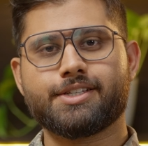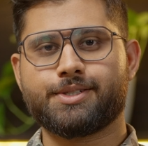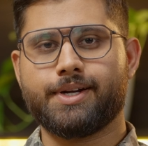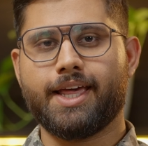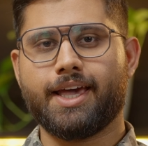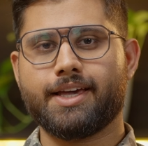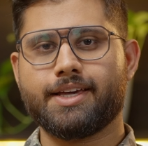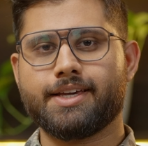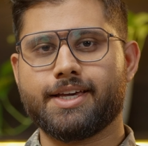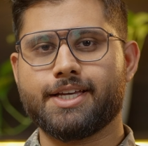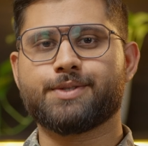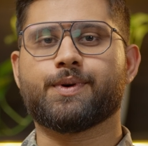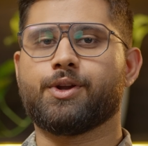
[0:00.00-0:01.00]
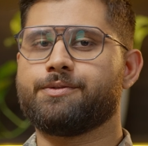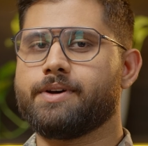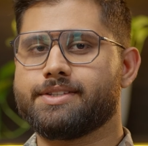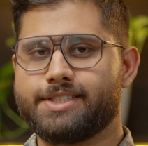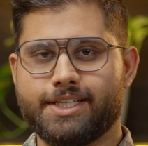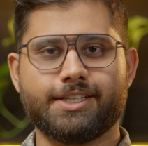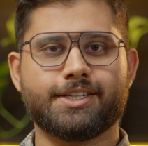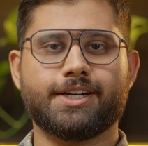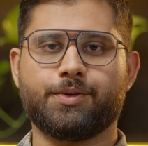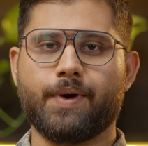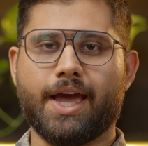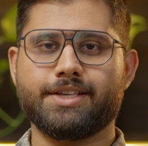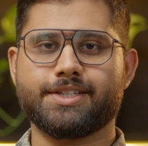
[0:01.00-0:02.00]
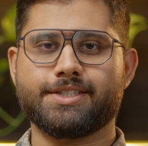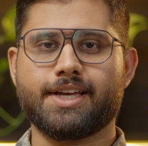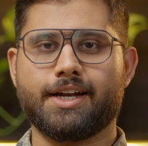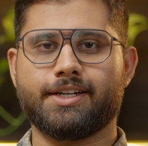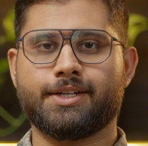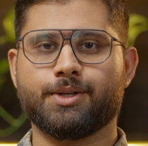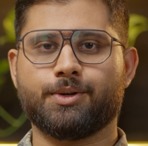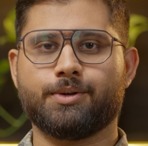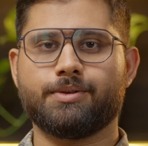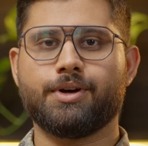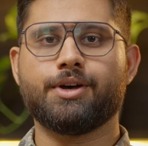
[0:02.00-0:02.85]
us today is one of our senior advisors at Ditto,